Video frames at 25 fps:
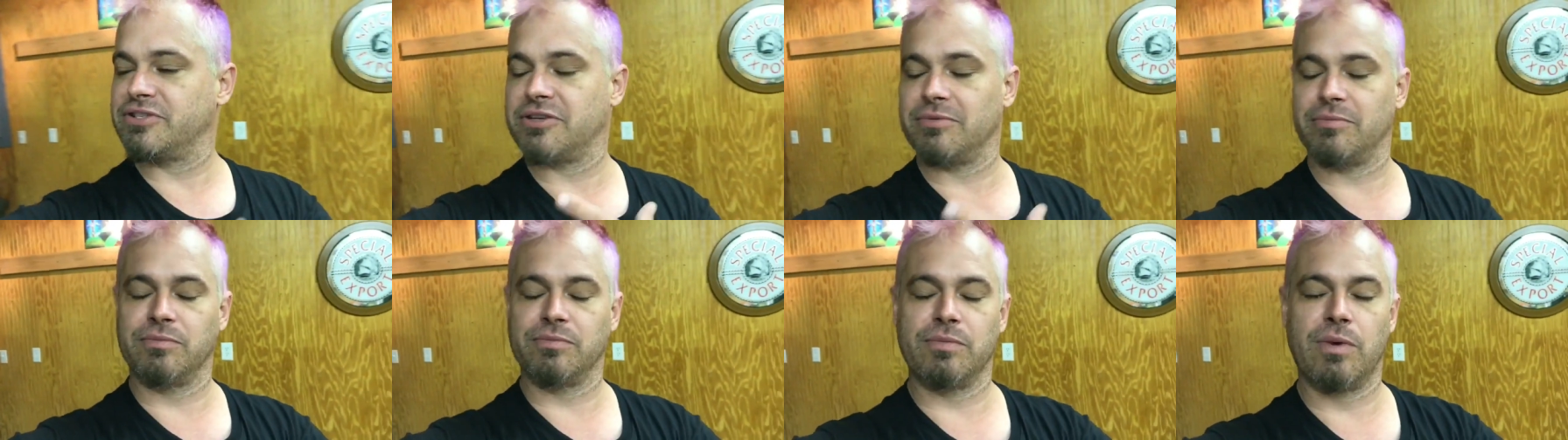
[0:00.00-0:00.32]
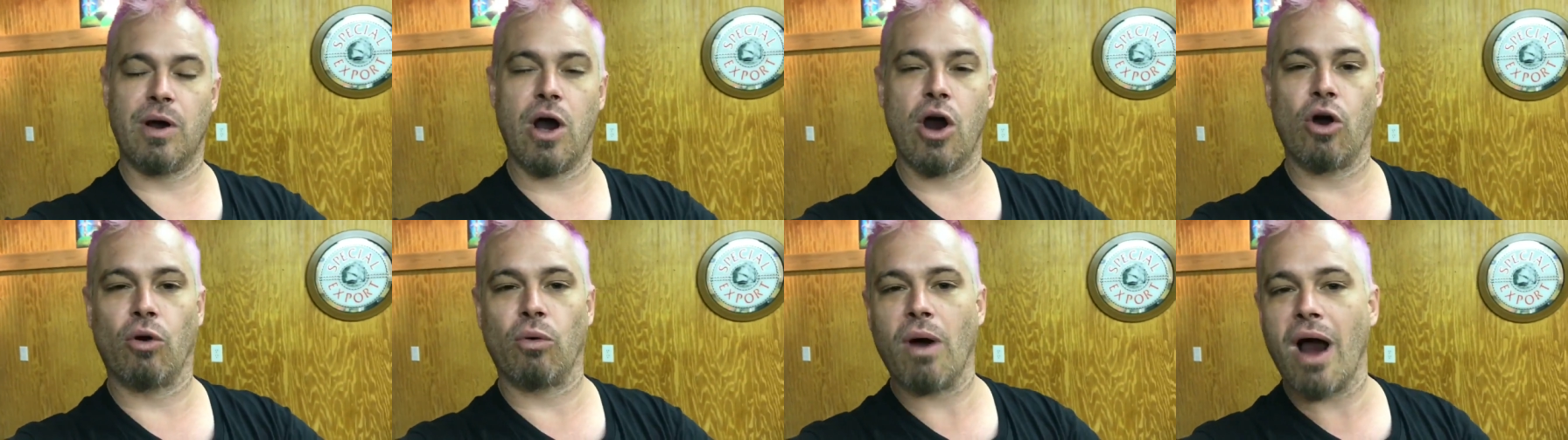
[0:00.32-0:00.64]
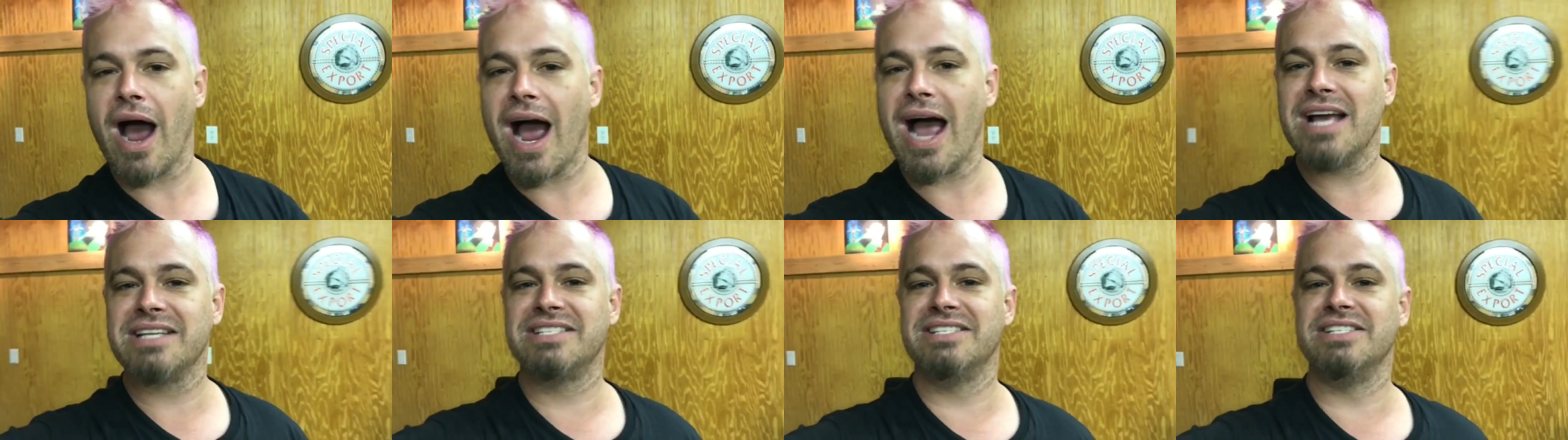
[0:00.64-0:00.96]
some
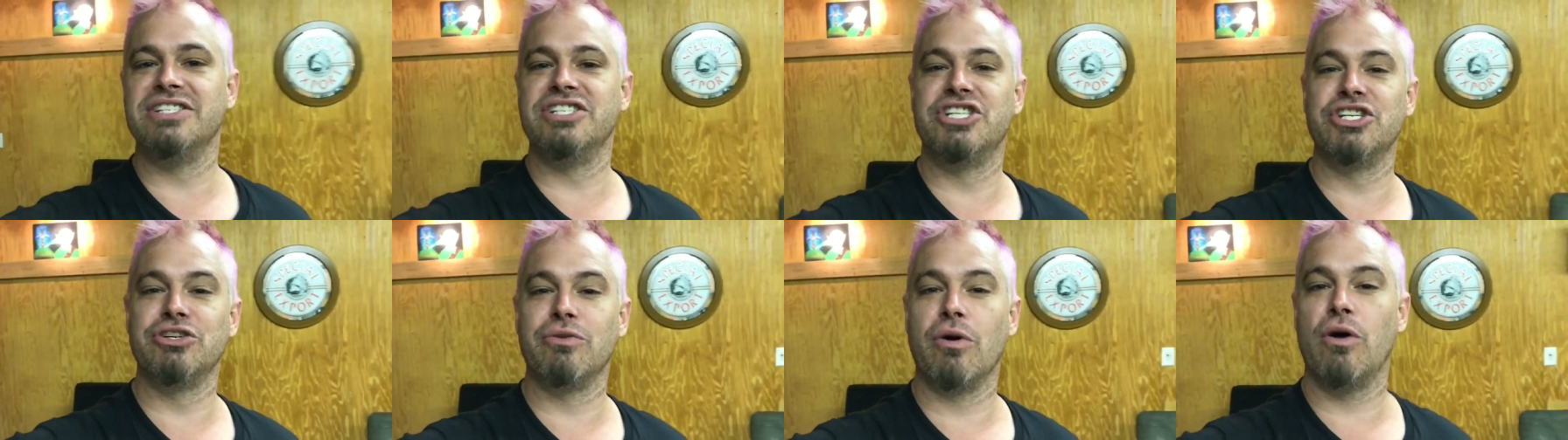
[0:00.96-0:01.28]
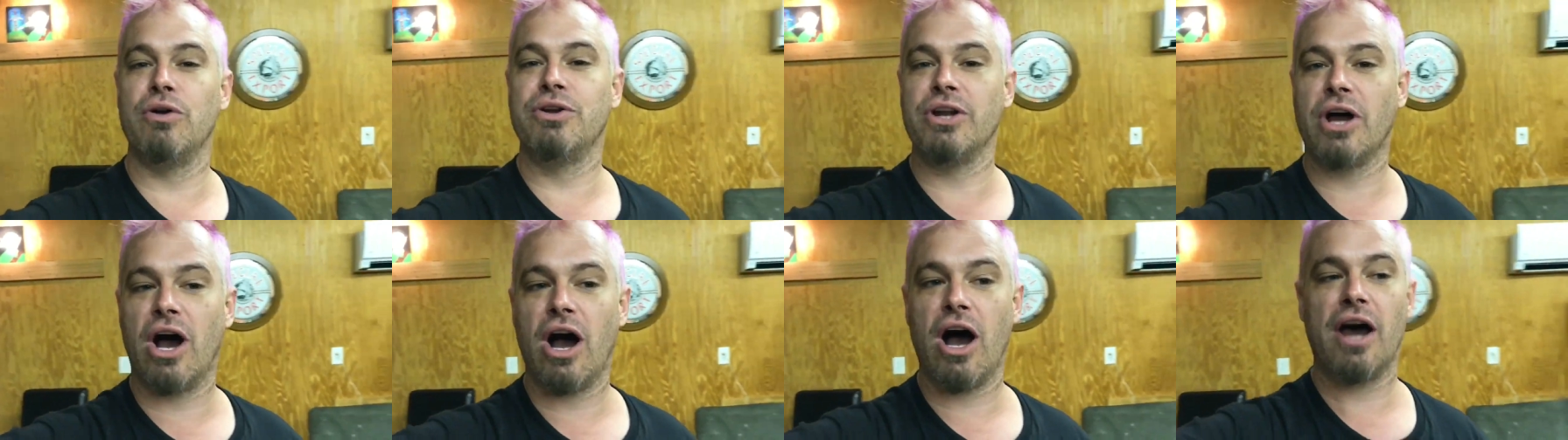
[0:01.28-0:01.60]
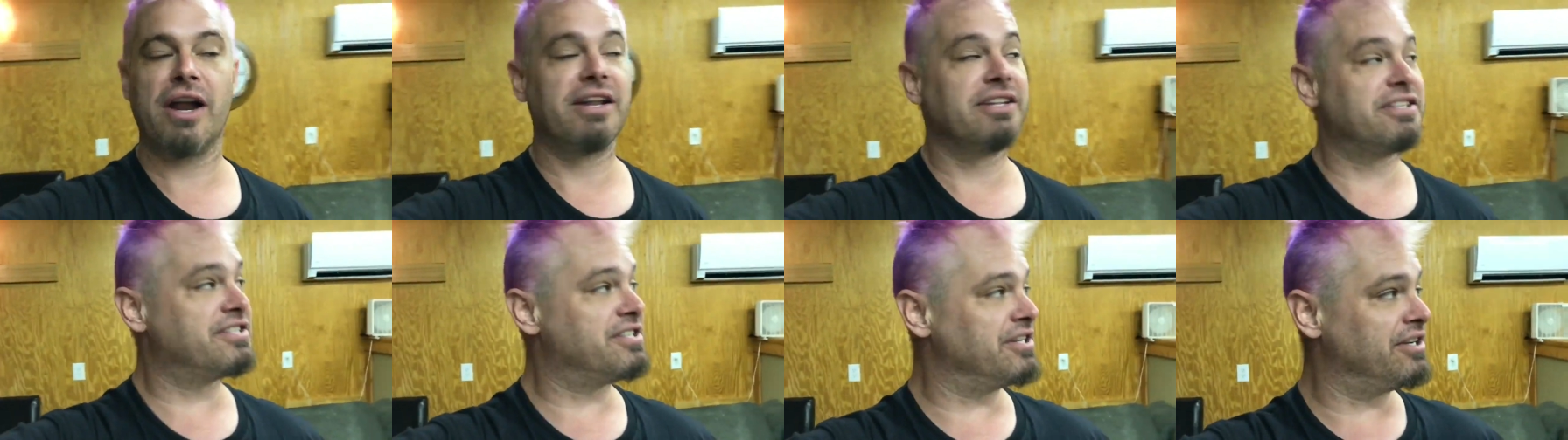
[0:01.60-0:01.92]
Horizon Zero
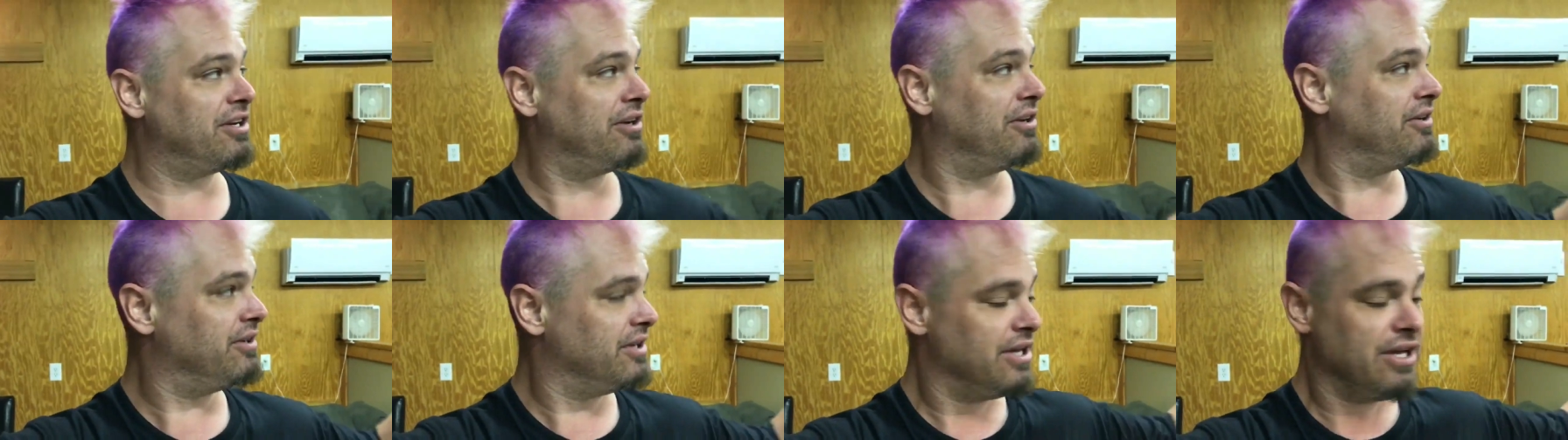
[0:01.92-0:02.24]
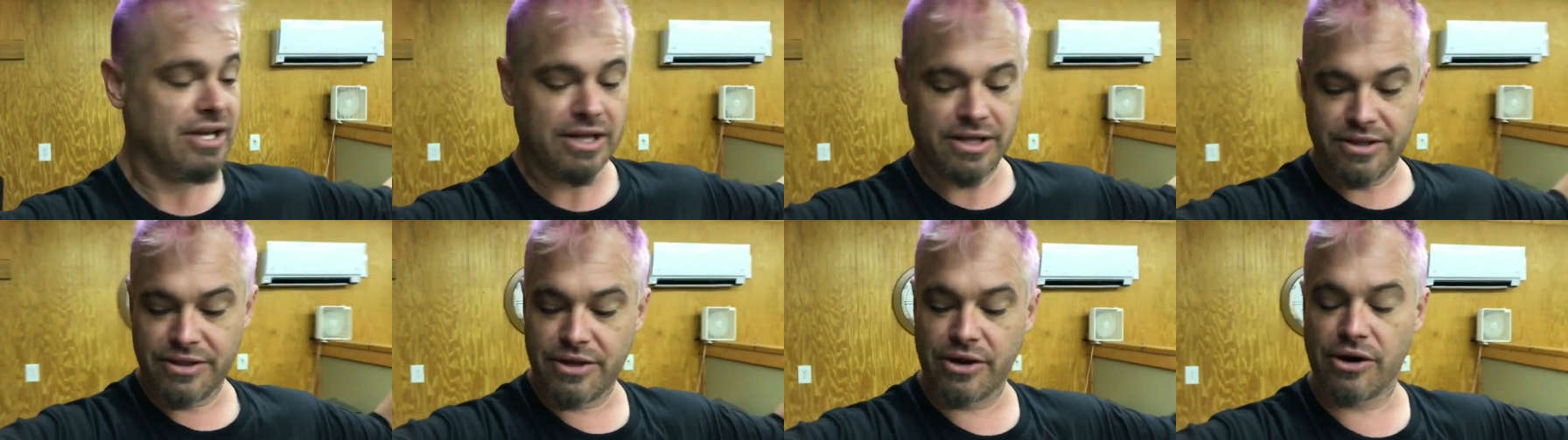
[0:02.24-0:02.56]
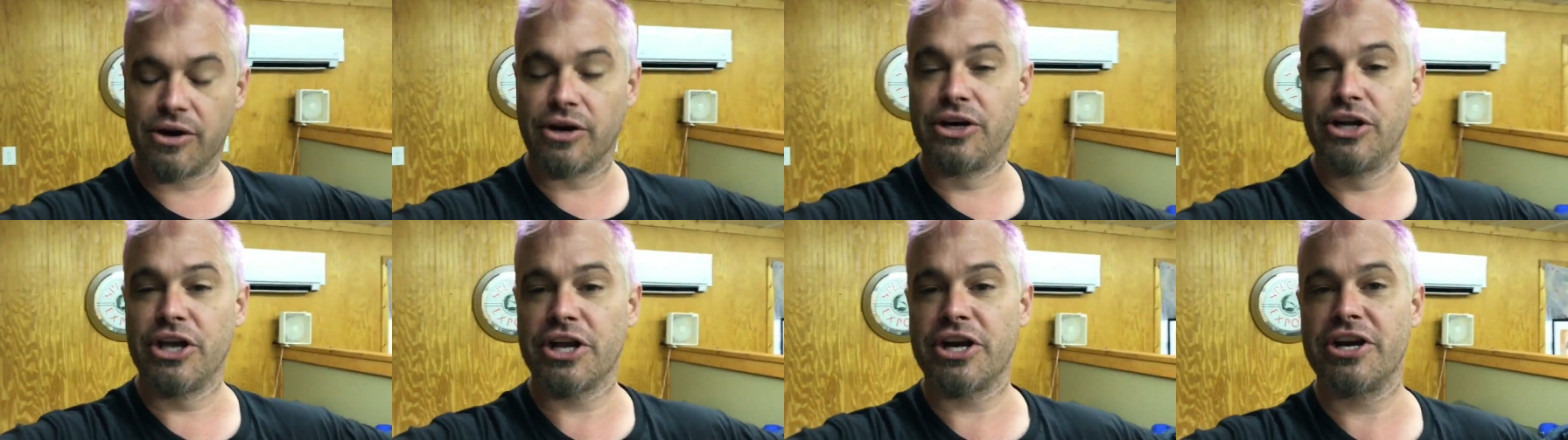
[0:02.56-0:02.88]
Dawn until
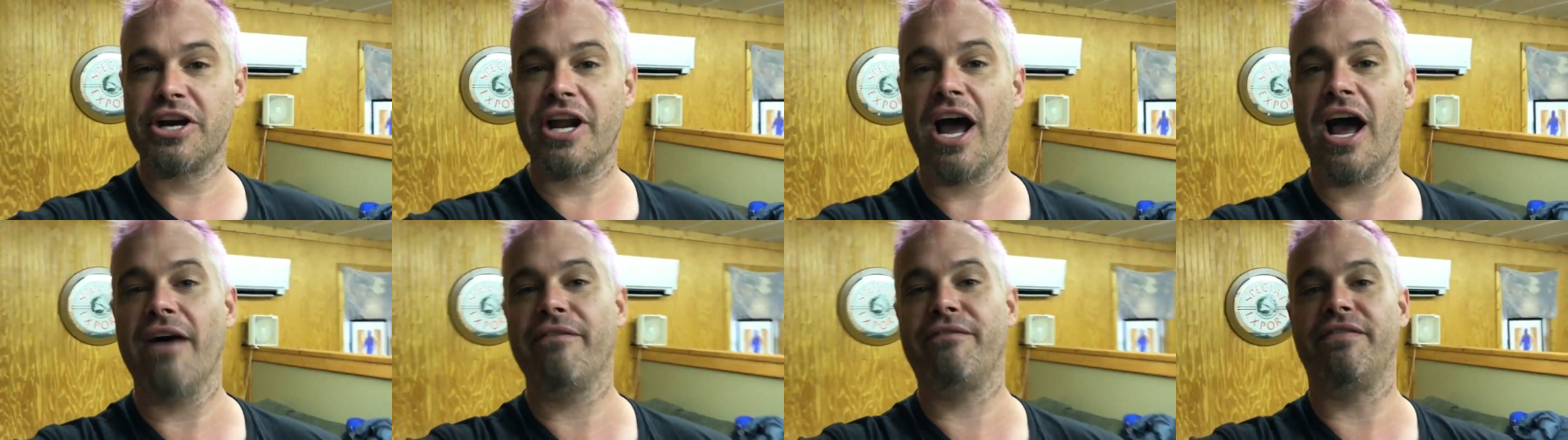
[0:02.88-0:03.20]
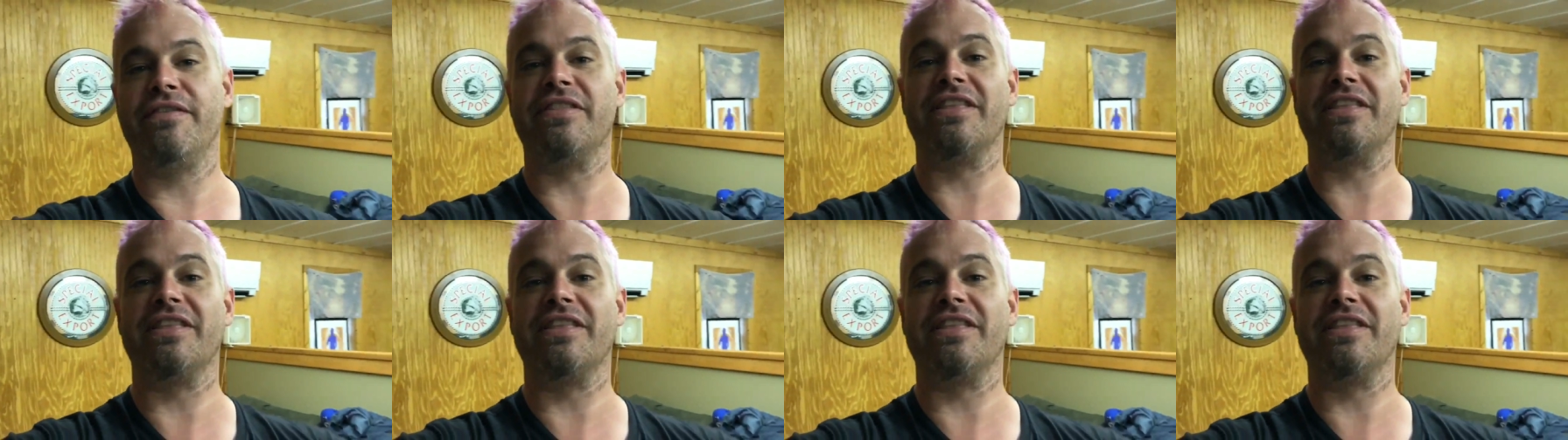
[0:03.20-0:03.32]
they're good enough,